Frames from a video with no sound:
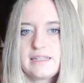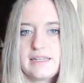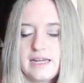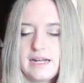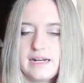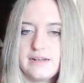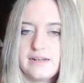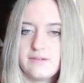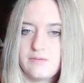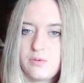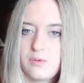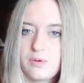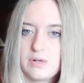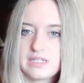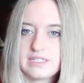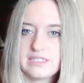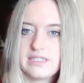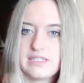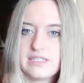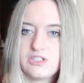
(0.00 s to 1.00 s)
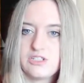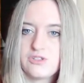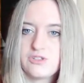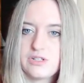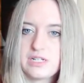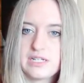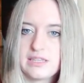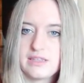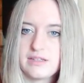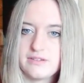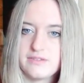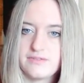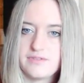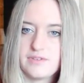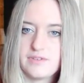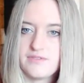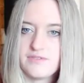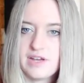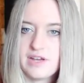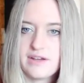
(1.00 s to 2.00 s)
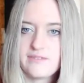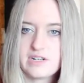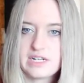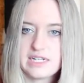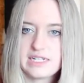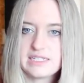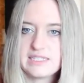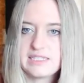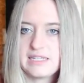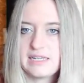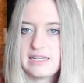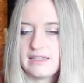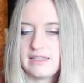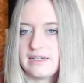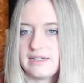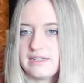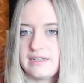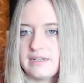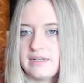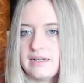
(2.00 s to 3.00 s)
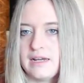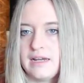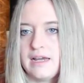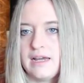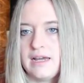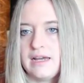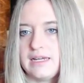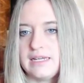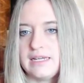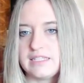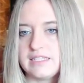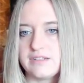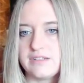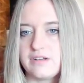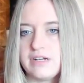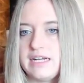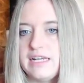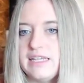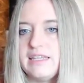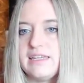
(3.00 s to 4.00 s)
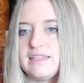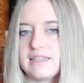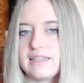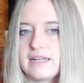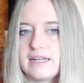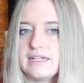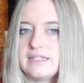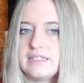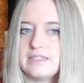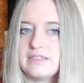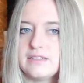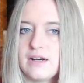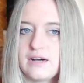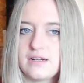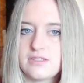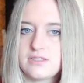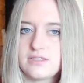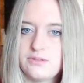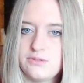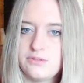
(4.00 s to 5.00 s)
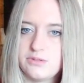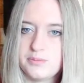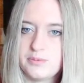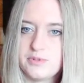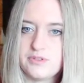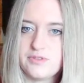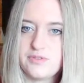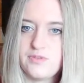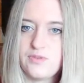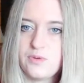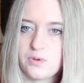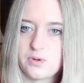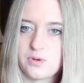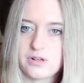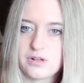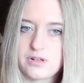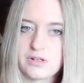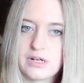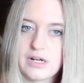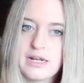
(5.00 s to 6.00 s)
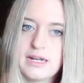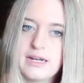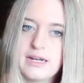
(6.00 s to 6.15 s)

kind of what is the strength of evidence, and then is there anything that it's not suitable for?